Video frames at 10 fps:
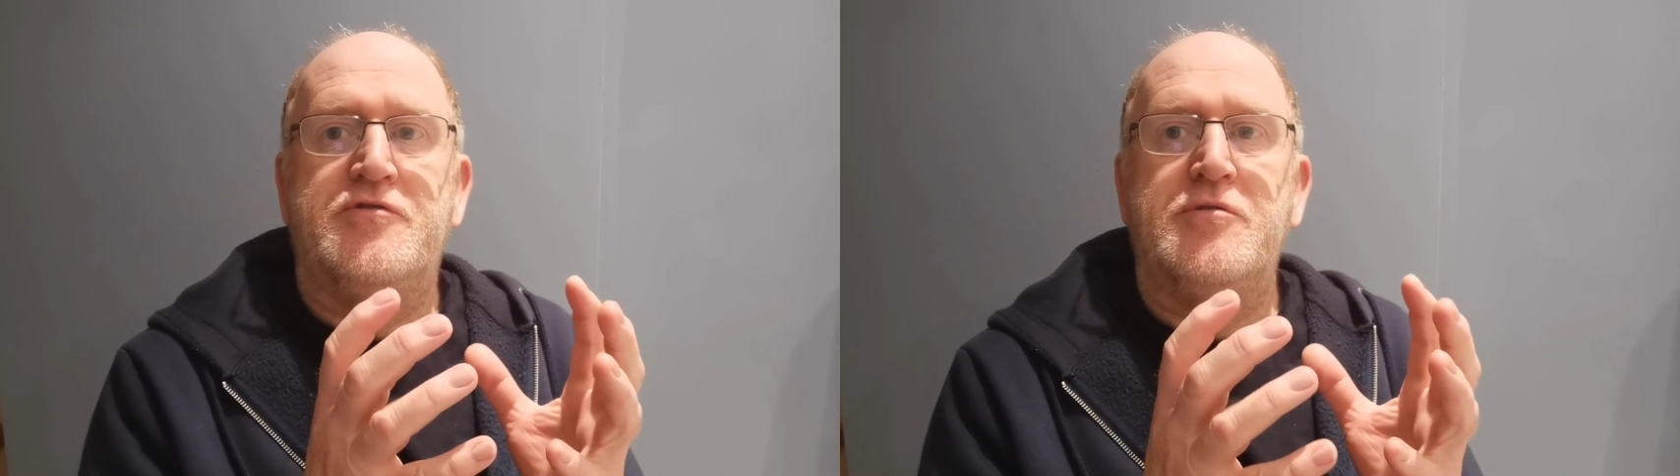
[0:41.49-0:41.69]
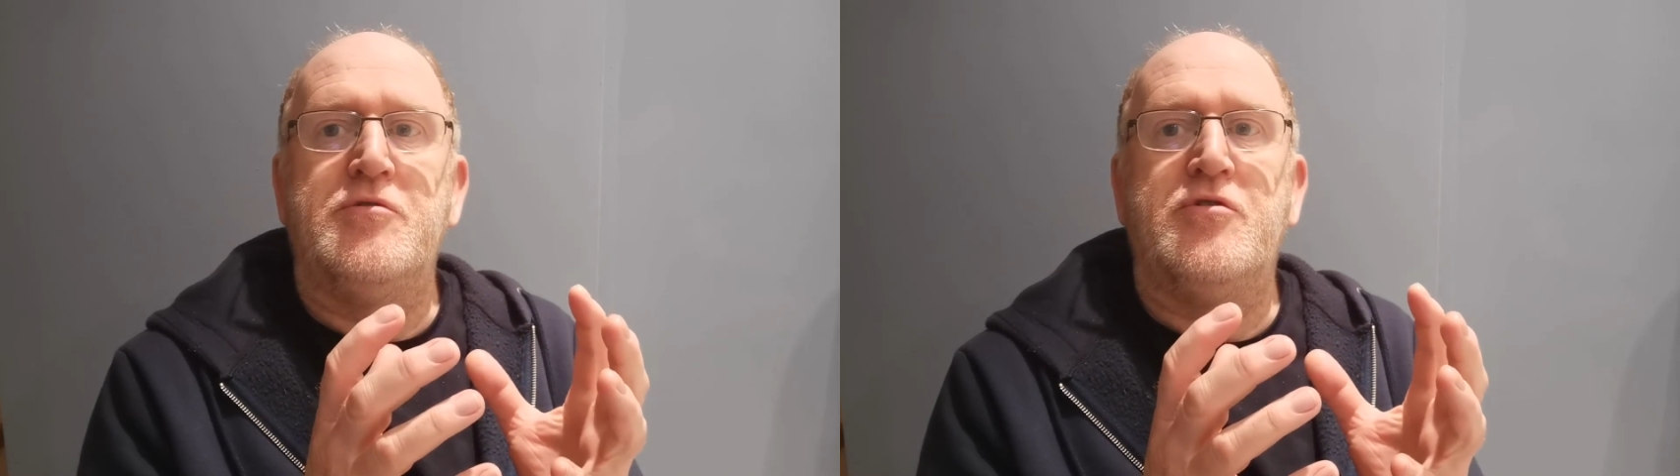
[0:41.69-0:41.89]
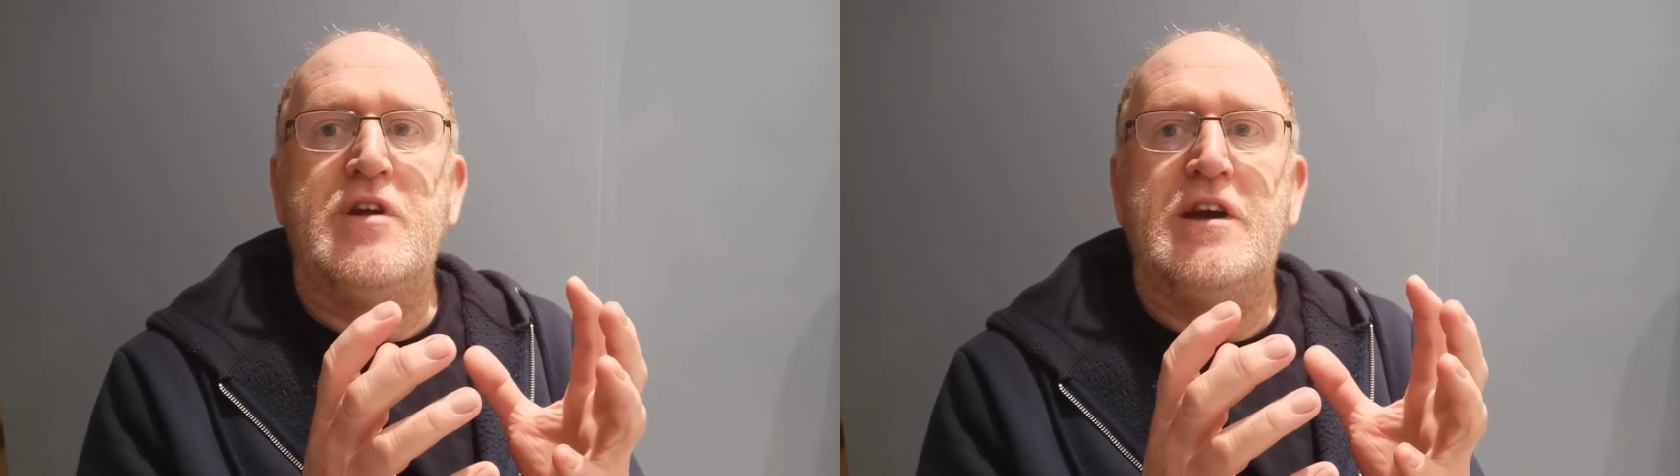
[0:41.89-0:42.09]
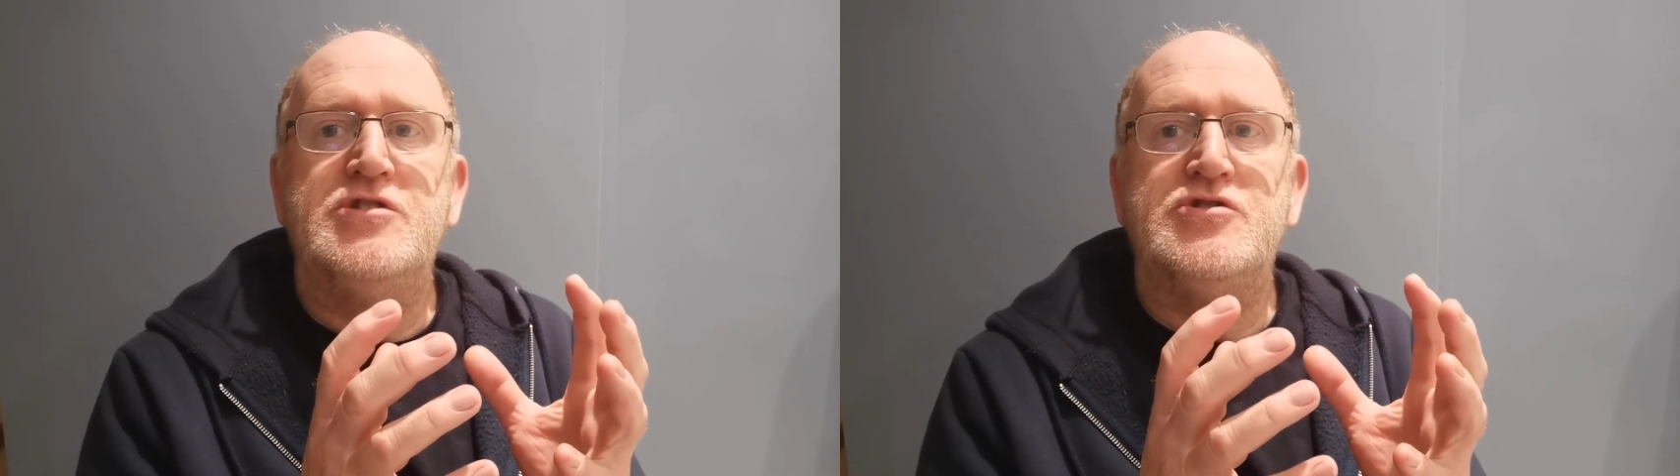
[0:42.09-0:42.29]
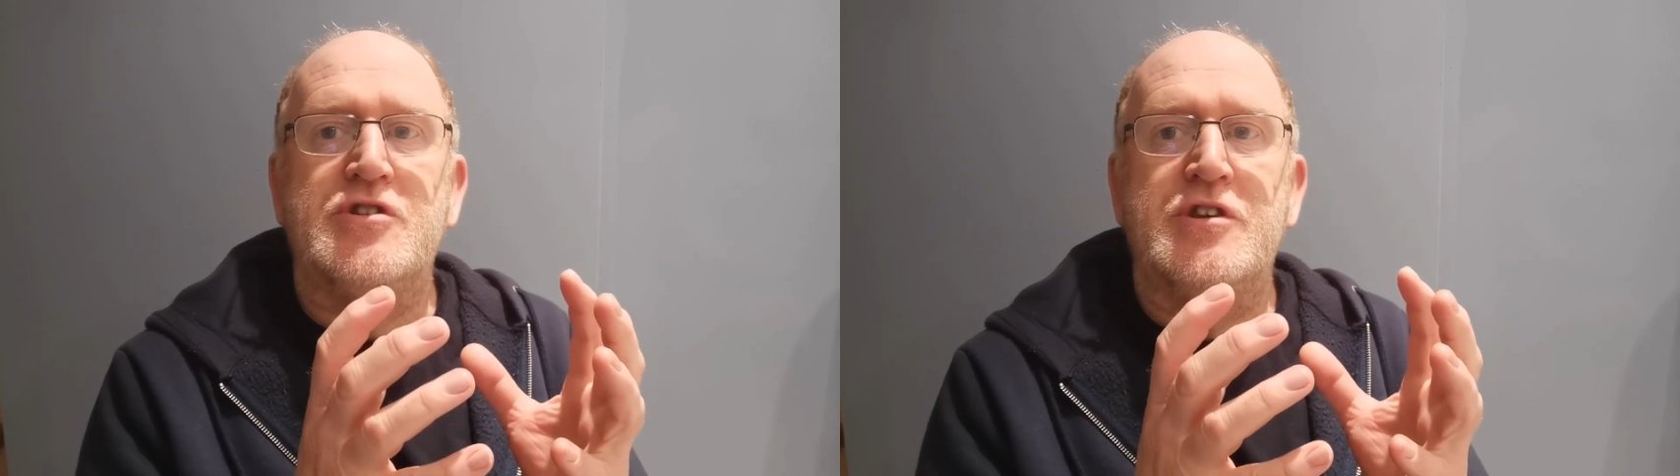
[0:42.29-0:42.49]
from
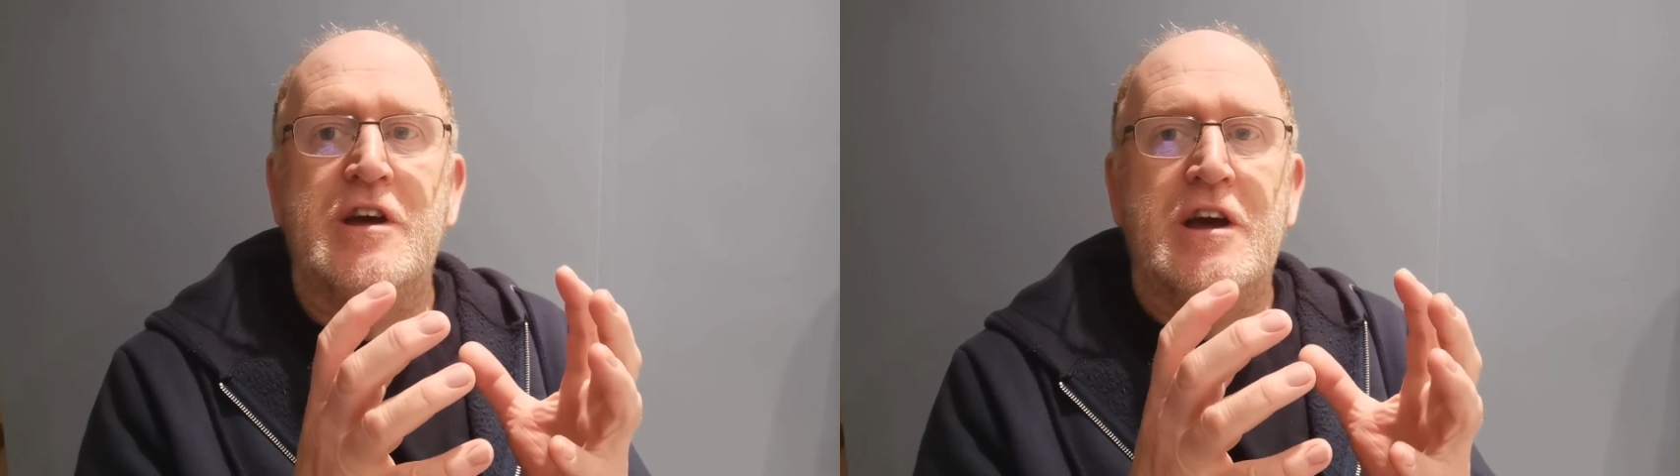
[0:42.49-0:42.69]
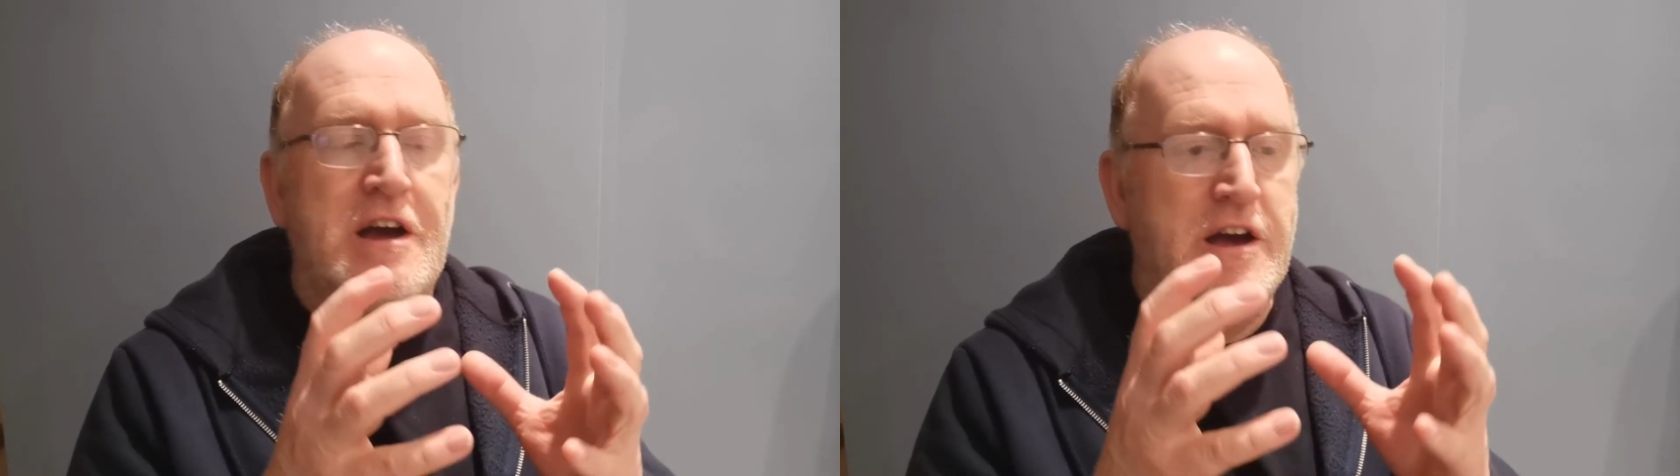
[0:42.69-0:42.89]
creation